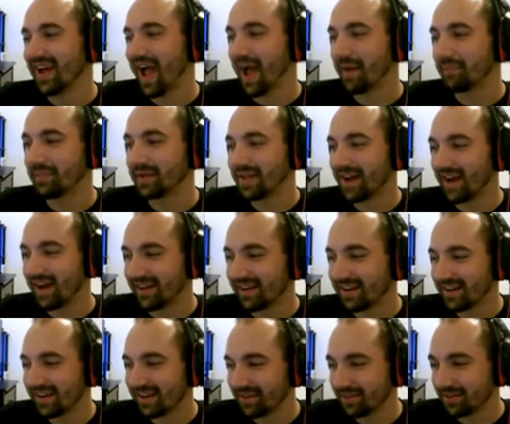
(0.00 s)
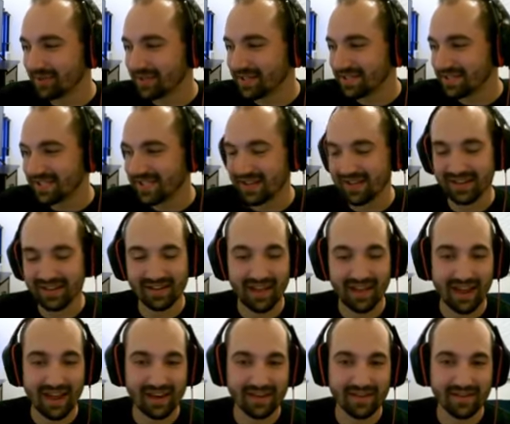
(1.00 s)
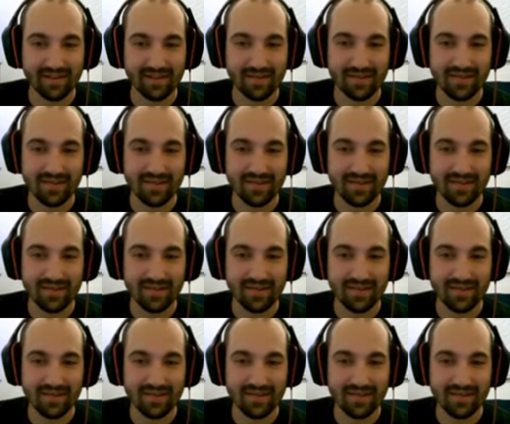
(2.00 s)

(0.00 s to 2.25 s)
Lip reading: Abidaga was like